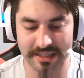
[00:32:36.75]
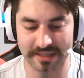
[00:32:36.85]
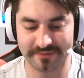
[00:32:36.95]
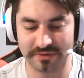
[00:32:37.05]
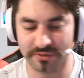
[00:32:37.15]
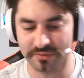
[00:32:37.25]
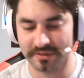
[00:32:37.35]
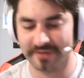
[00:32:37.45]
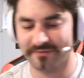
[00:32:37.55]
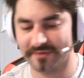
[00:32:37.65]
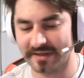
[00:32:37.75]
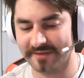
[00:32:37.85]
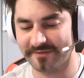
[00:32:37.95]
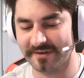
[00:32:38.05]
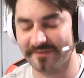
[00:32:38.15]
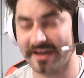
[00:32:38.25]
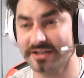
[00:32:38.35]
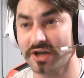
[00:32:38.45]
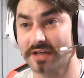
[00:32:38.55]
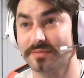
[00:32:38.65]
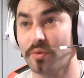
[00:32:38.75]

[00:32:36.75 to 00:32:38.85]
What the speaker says: if I talked